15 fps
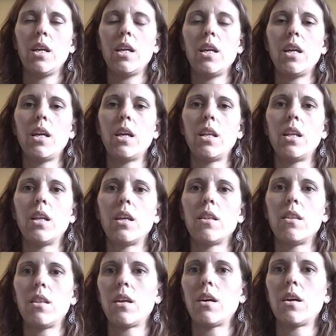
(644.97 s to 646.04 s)
in
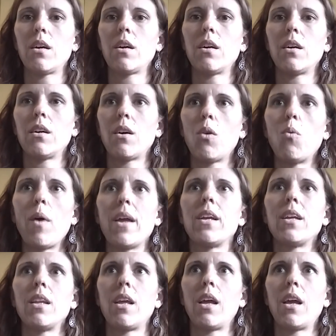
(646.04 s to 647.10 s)
the
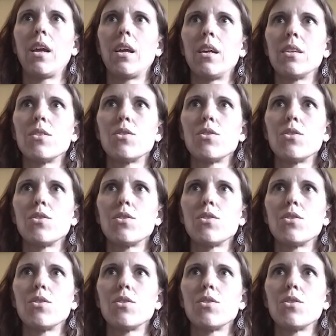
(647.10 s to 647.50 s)
awakening